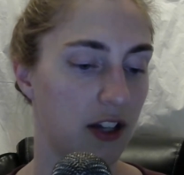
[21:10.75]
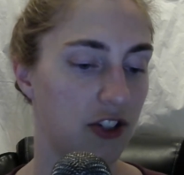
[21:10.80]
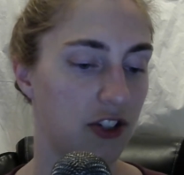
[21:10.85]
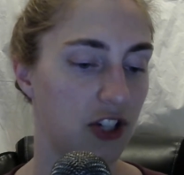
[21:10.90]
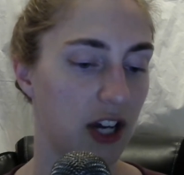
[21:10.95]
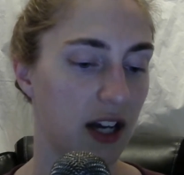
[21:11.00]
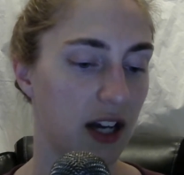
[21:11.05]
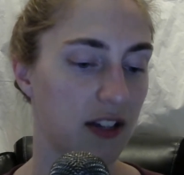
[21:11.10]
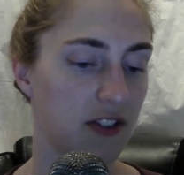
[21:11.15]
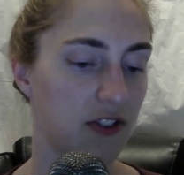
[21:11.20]

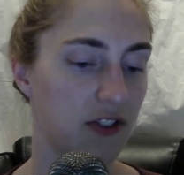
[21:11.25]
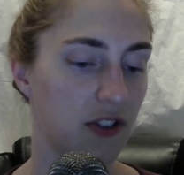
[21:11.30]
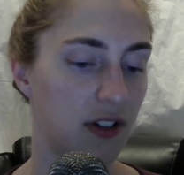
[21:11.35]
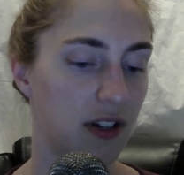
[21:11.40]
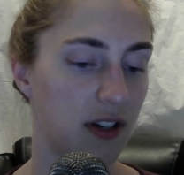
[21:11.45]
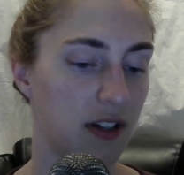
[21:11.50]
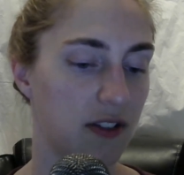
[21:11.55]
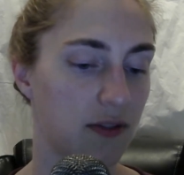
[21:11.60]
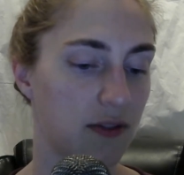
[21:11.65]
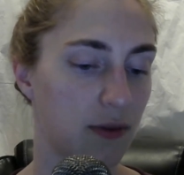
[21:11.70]
Jack stood
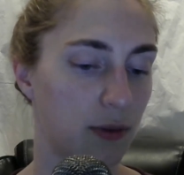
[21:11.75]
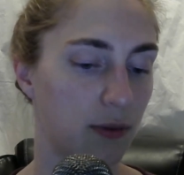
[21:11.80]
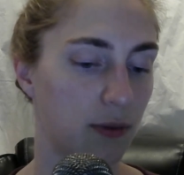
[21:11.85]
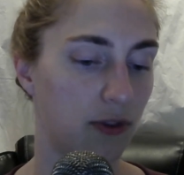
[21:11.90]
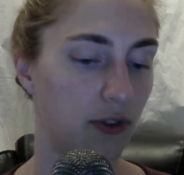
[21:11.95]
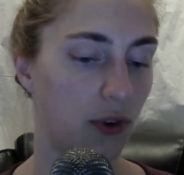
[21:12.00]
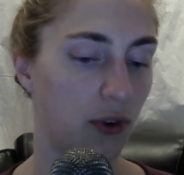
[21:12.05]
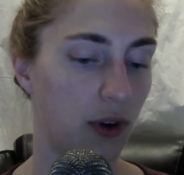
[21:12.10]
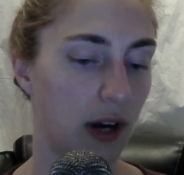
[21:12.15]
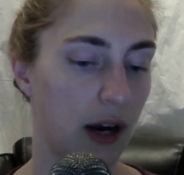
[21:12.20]
in his room
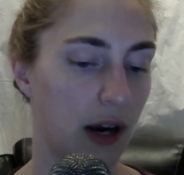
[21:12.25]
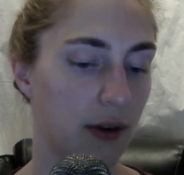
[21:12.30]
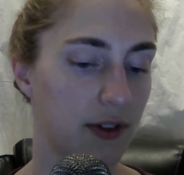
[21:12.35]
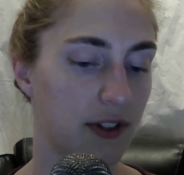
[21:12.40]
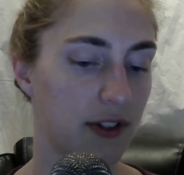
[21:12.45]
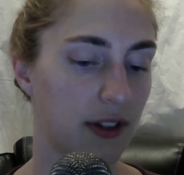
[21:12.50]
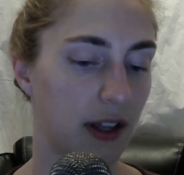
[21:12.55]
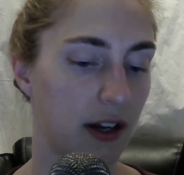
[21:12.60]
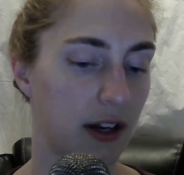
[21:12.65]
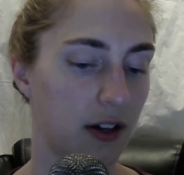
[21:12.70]
four
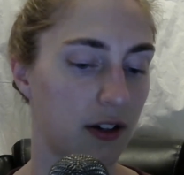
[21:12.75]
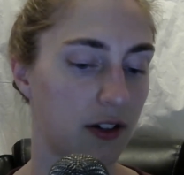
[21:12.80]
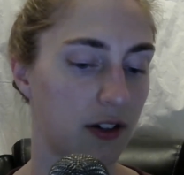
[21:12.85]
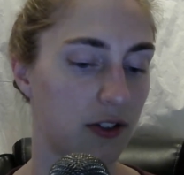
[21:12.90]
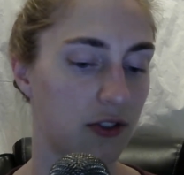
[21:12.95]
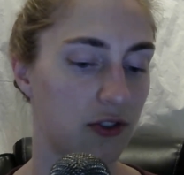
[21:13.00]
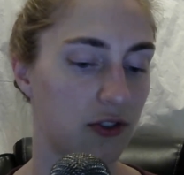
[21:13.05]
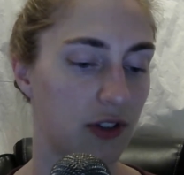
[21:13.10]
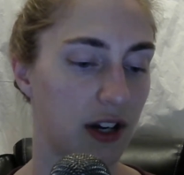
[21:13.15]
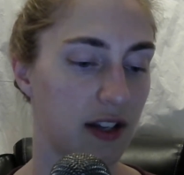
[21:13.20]
hours later,
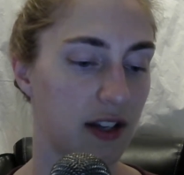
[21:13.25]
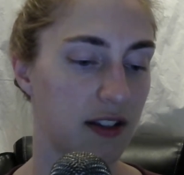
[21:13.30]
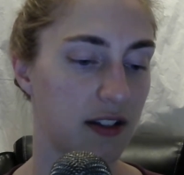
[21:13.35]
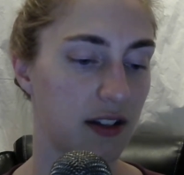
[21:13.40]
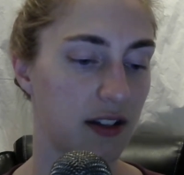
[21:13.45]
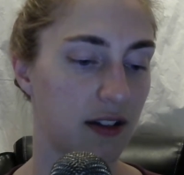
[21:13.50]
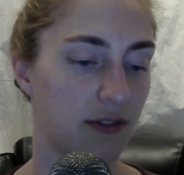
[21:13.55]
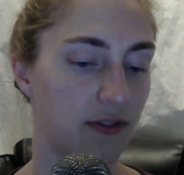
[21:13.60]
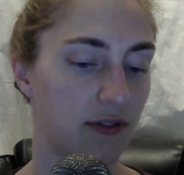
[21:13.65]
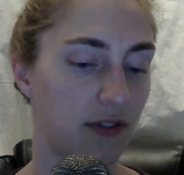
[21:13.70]
dressed
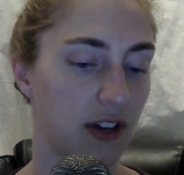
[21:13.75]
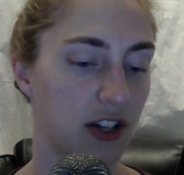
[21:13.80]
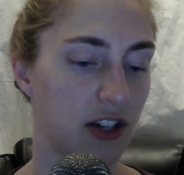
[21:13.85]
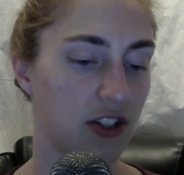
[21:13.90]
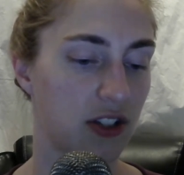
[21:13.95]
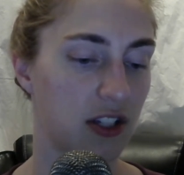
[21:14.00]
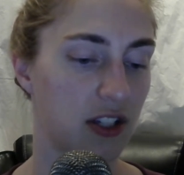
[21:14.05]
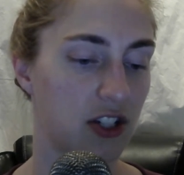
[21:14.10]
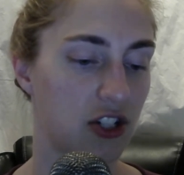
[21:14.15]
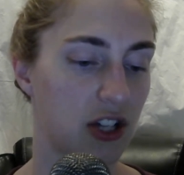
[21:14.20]
and
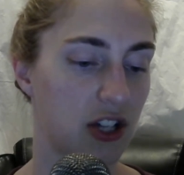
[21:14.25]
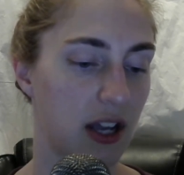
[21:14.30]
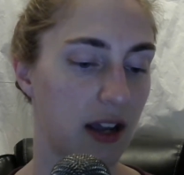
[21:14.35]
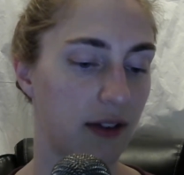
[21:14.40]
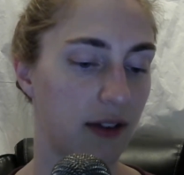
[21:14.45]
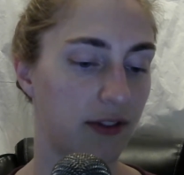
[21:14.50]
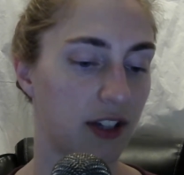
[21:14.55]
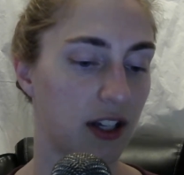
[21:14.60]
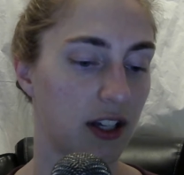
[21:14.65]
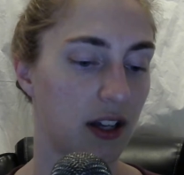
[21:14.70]
freshly
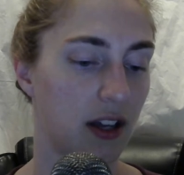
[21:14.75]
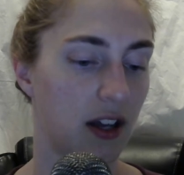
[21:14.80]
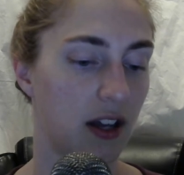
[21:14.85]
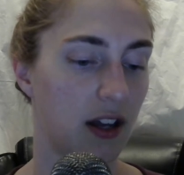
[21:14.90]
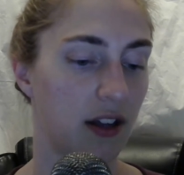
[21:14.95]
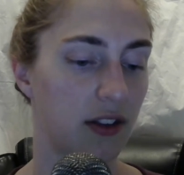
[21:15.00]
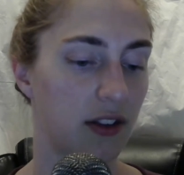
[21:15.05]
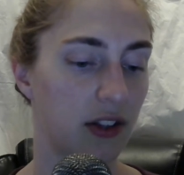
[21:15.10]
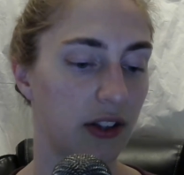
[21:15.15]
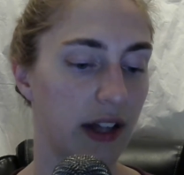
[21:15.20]
shaved,
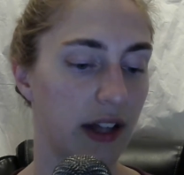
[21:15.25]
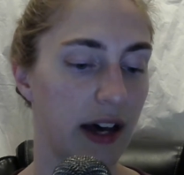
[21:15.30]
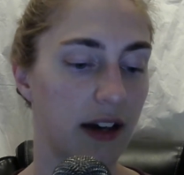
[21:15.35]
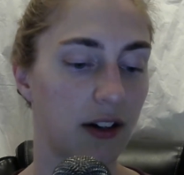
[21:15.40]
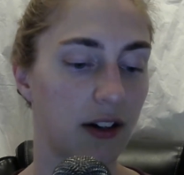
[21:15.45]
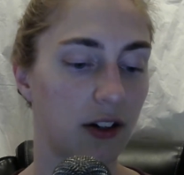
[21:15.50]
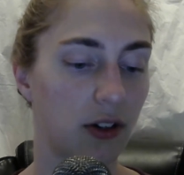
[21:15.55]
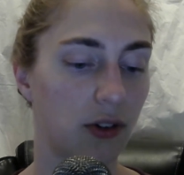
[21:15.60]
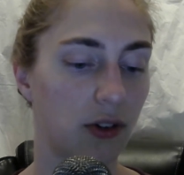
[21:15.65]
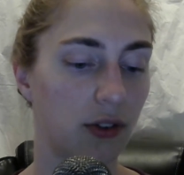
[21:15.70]
the
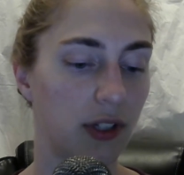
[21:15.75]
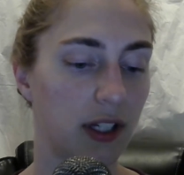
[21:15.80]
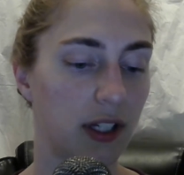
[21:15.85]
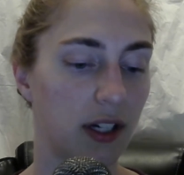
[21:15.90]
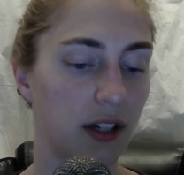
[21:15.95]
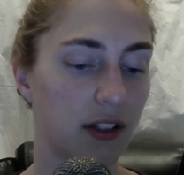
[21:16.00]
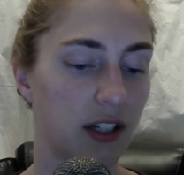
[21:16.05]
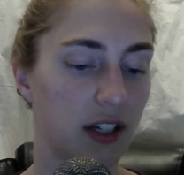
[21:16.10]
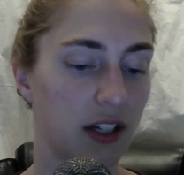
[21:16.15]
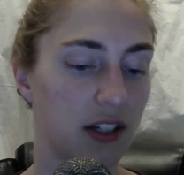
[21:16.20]
latter only
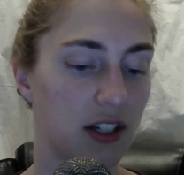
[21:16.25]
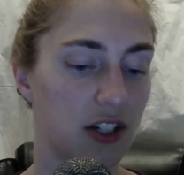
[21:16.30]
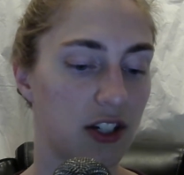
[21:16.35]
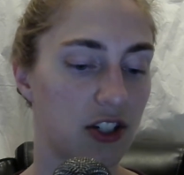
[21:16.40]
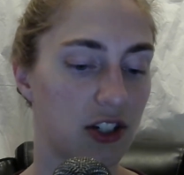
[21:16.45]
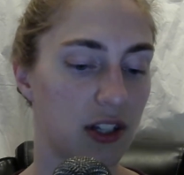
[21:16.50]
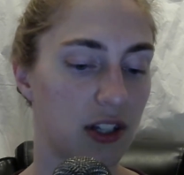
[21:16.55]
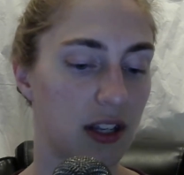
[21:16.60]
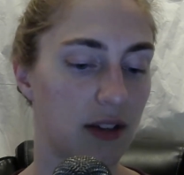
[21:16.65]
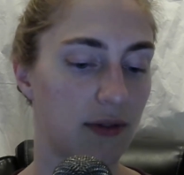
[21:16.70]
on
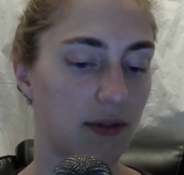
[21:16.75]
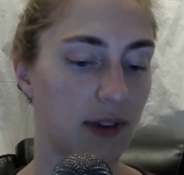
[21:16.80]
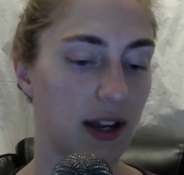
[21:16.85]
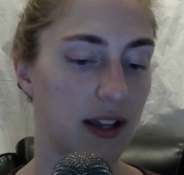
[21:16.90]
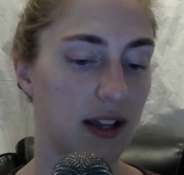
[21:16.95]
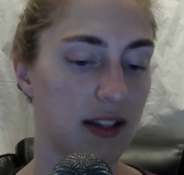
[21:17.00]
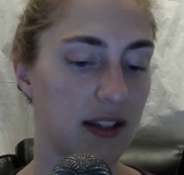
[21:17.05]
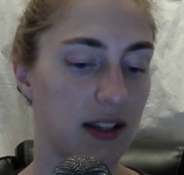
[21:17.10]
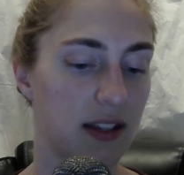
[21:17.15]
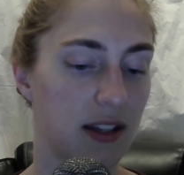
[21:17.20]
condition he
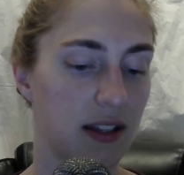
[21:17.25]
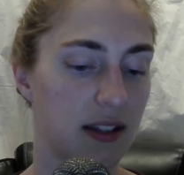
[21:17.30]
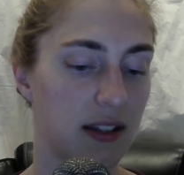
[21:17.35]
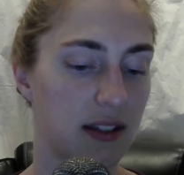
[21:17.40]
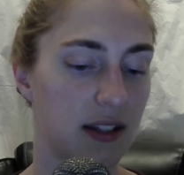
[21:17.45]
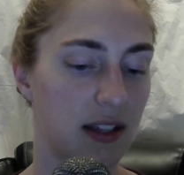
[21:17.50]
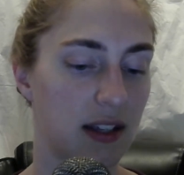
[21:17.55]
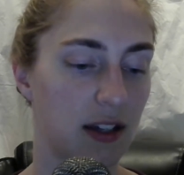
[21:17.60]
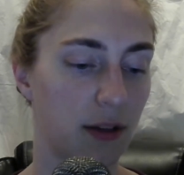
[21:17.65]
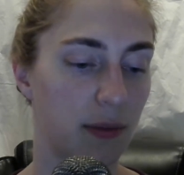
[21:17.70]
raised the
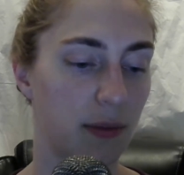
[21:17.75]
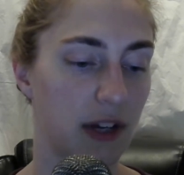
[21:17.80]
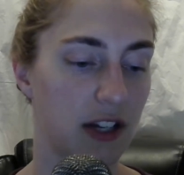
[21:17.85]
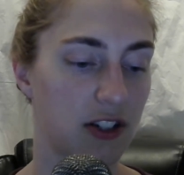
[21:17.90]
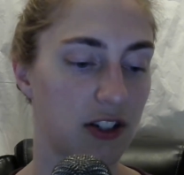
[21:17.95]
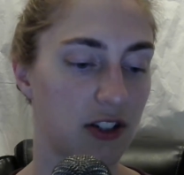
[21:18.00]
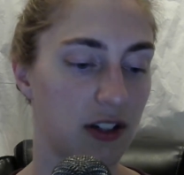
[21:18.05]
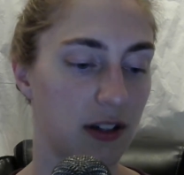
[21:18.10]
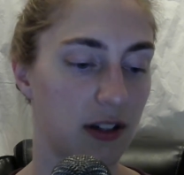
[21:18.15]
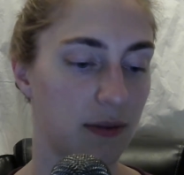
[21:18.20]
steel
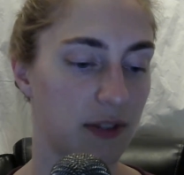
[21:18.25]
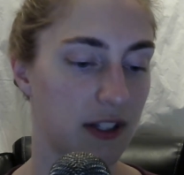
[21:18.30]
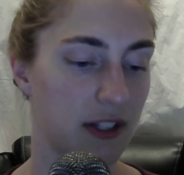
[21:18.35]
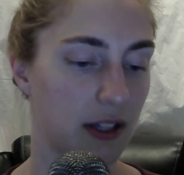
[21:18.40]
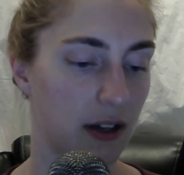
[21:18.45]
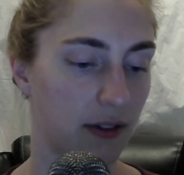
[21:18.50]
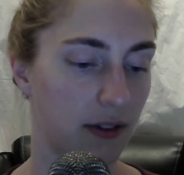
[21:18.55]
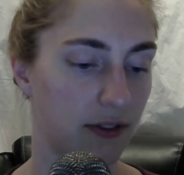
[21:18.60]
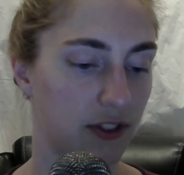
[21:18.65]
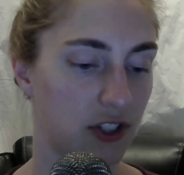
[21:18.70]
mesh
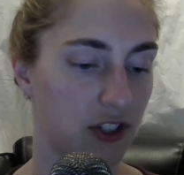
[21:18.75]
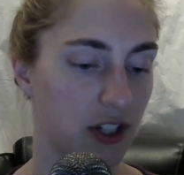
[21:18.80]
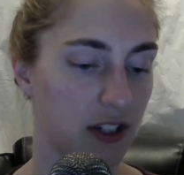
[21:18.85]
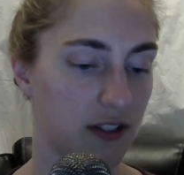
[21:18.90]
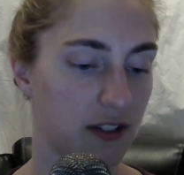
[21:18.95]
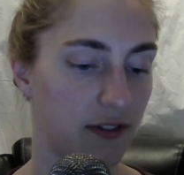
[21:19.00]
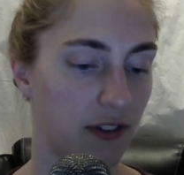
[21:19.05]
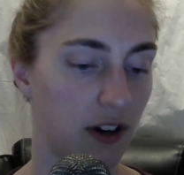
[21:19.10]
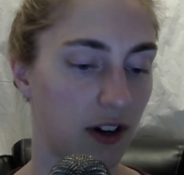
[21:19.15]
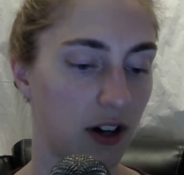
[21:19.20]
himself
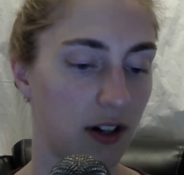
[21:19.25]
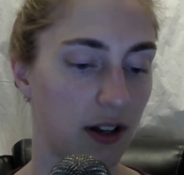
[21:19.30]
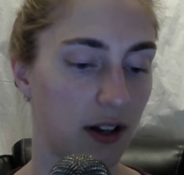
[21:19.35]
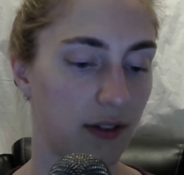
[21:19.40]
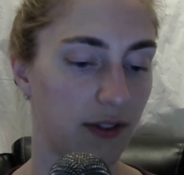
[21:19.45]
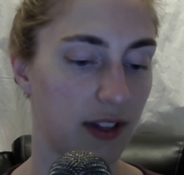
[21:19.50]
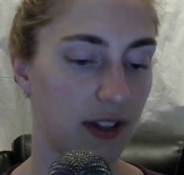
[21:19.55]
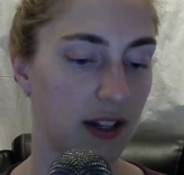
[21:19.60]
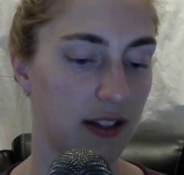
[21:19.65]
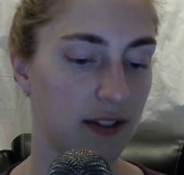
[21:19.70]
just far
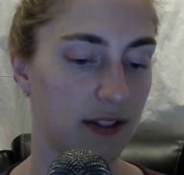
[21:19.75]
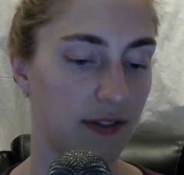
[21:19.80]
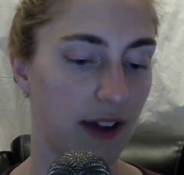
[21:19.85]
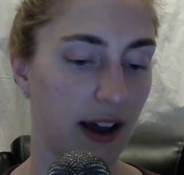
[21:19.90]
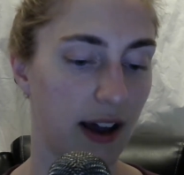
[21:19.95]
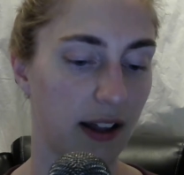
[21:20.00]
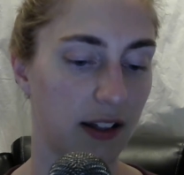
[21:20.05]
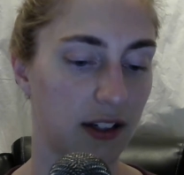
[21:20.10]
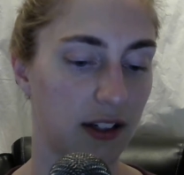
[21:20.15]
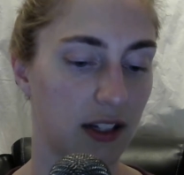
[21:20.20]
enough that his
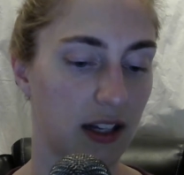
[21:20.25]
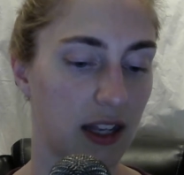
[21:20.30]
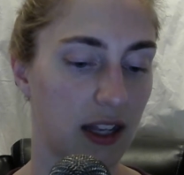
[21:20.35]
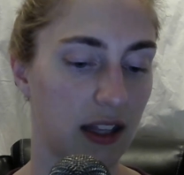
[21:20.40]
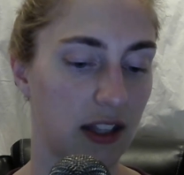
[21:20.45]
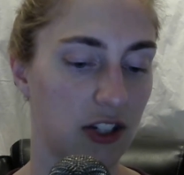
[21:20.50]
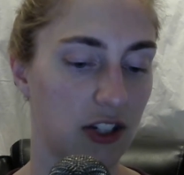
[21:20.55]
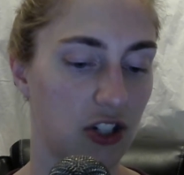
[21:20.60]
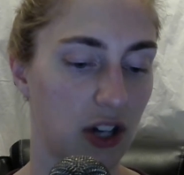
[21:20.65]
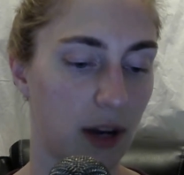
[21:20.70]
valet could
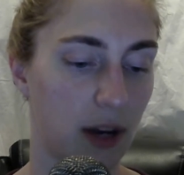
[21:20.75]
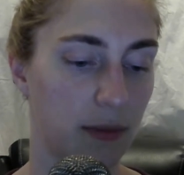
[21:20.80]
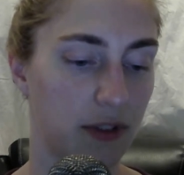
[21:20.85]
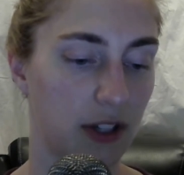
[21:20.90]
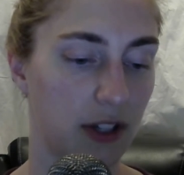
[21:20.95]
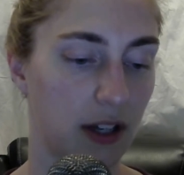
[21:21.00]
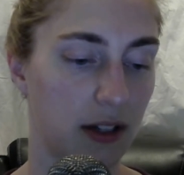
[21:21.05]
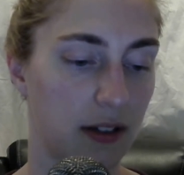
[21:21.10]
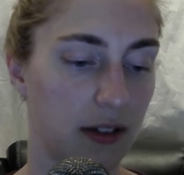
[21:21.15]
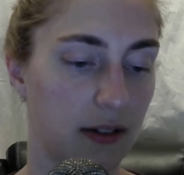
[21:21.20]
get the job
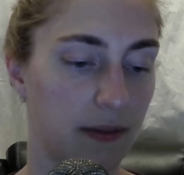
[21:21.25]
done.